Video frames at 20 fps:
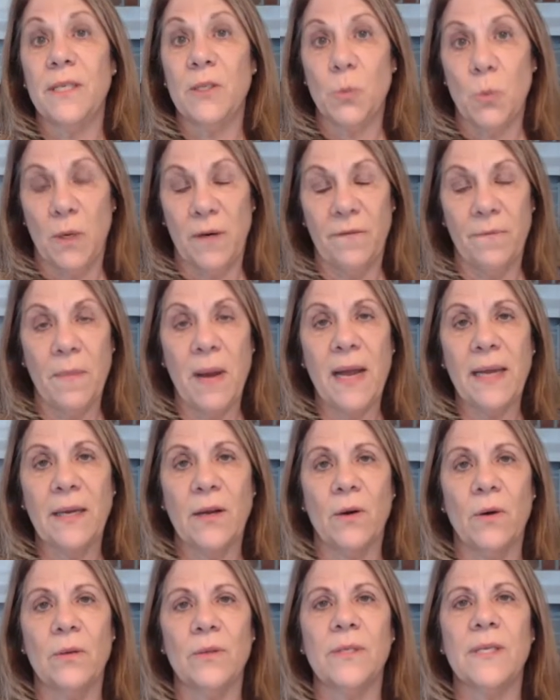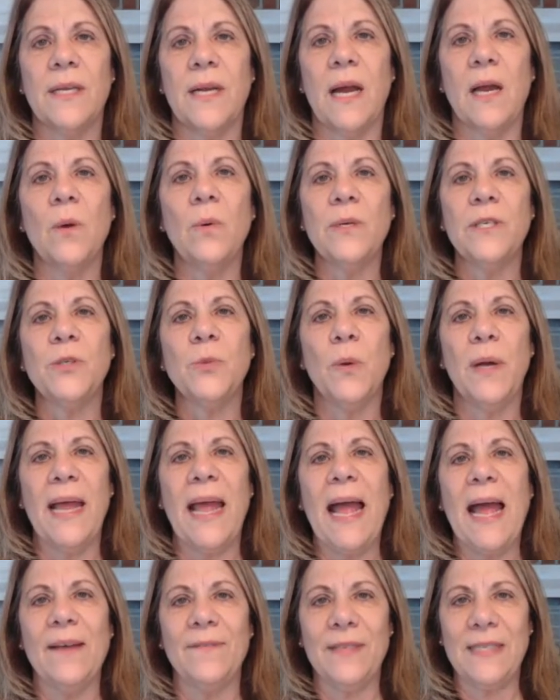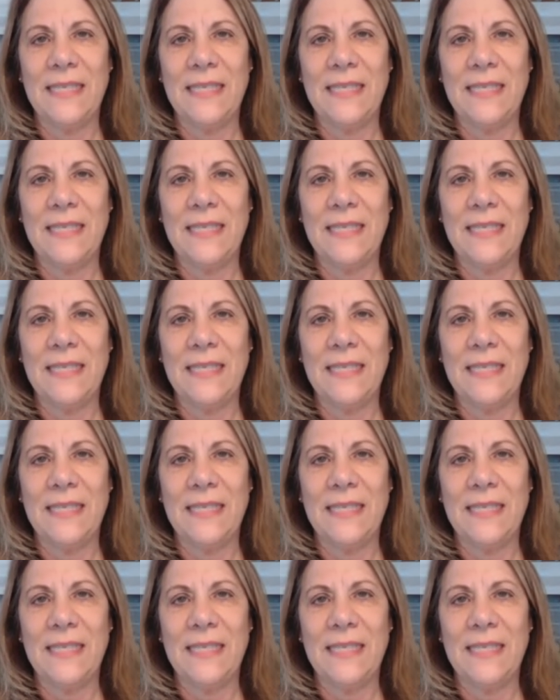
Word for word: this is one of my goals that I always want to